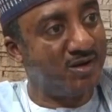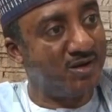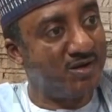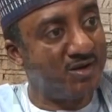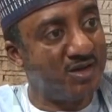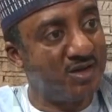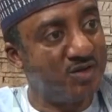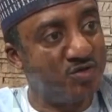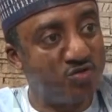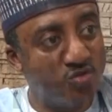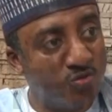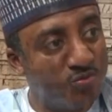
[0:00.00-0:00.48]

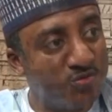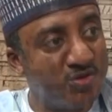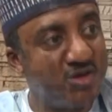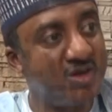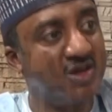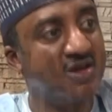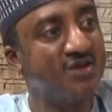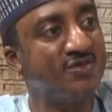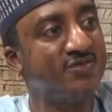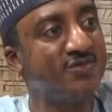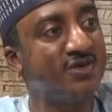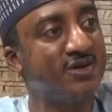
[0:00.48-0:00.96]
there's nobody
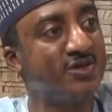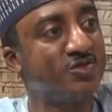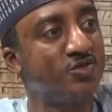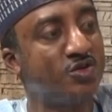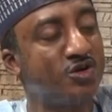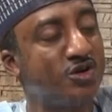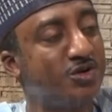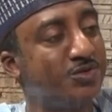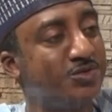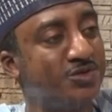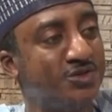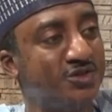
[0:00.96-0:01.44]
can fight
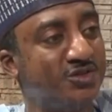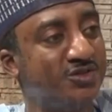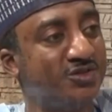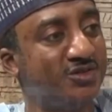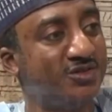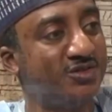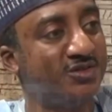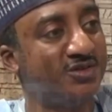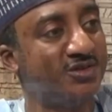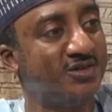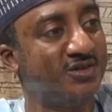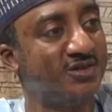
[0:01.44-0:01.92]
corruption.
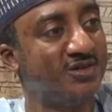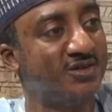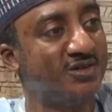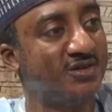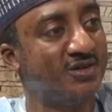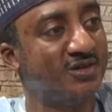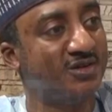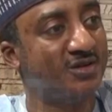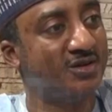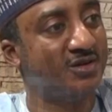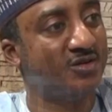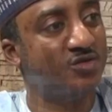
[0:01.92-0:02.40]

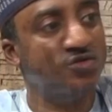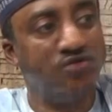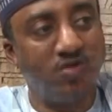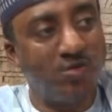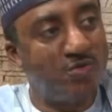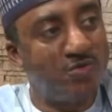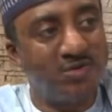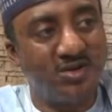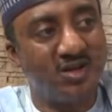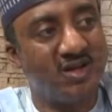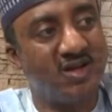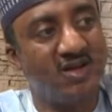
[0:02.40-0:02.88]

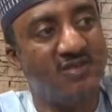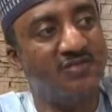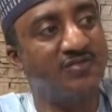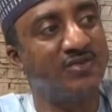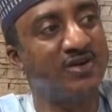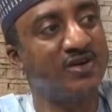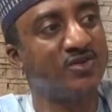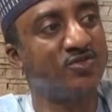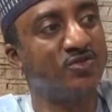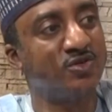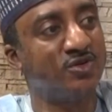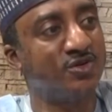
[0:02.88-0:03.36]
Nobody can
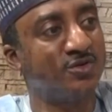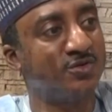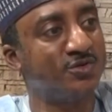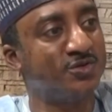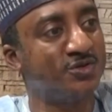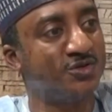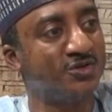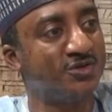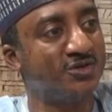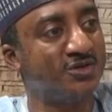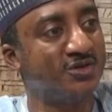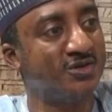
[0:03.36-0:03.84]
fight
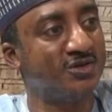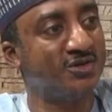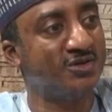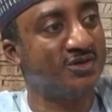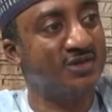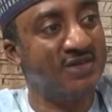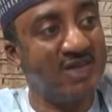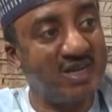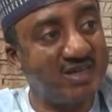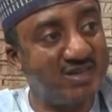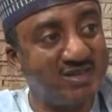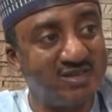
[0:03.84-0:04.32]
corruption.
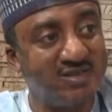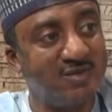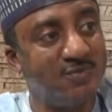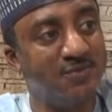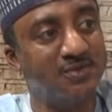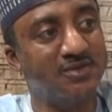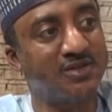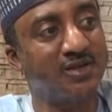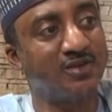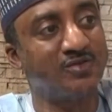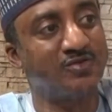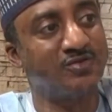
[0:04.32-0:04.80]
That is the
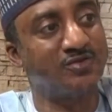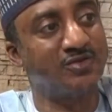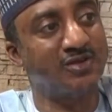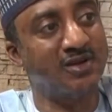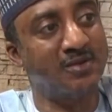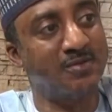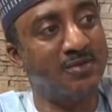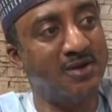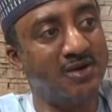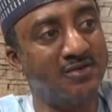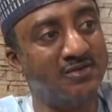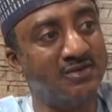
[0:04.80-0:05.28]
bitter truth
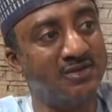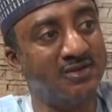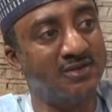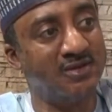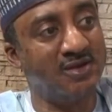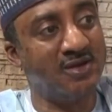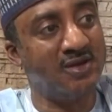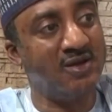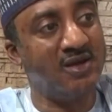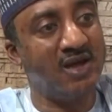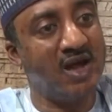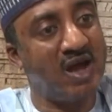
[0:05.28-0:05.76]
about it.
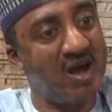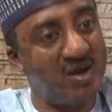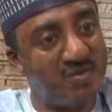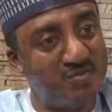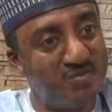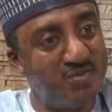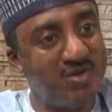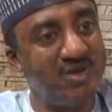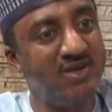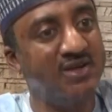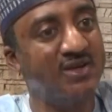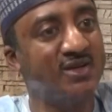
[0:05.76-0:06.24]

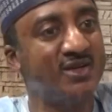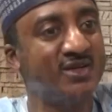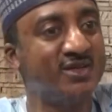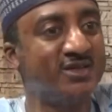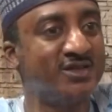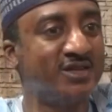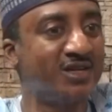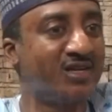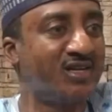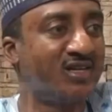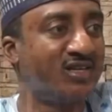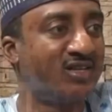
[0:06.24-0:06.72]
I've been in the
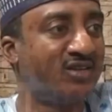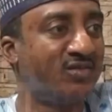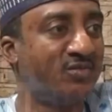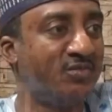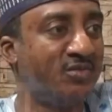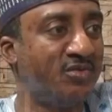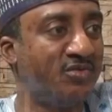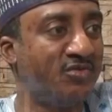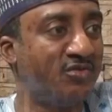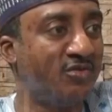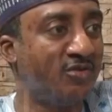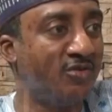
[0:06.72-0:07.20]
executive
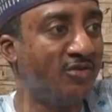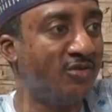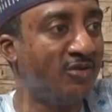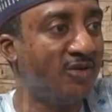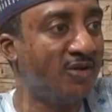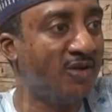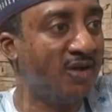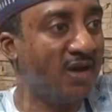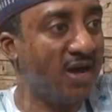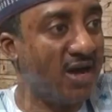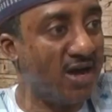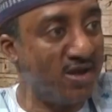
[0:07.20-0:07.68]
before.
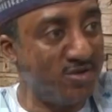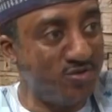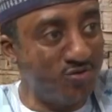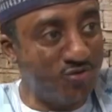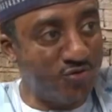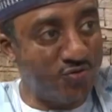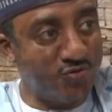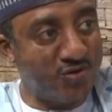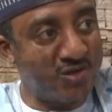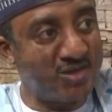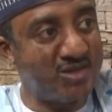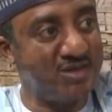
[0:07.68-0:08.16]
I
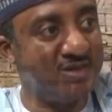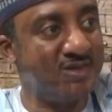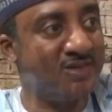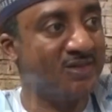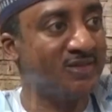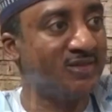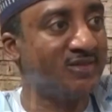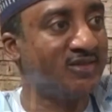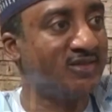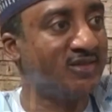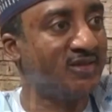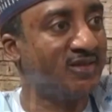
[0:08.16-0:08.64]
know what it
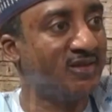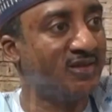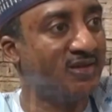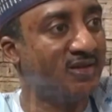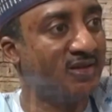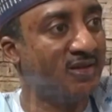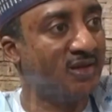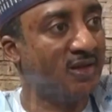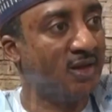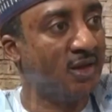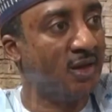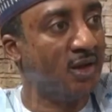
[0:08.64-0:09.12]
is.
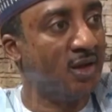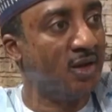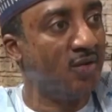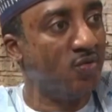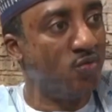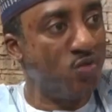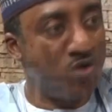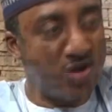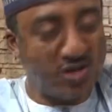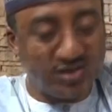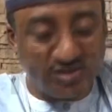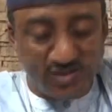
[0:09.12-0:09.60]

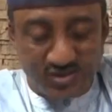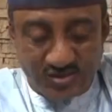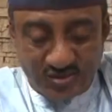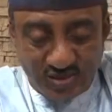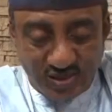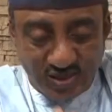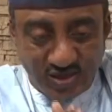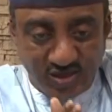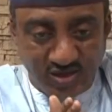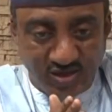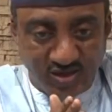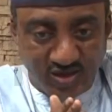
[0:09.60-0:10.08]
Once
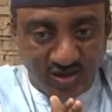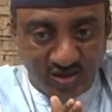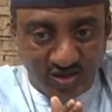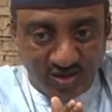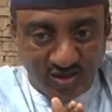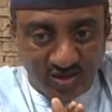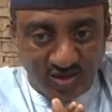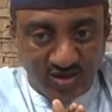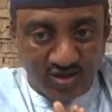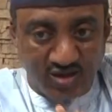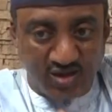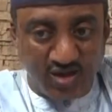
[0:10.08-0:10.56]

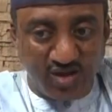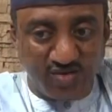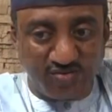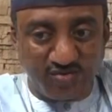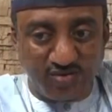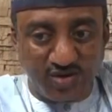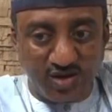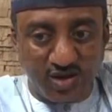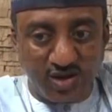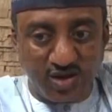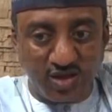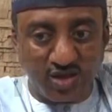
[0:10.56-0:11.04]
a
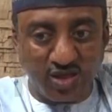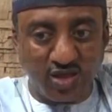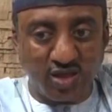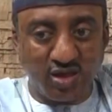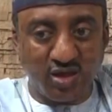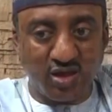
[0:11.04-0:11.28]
governor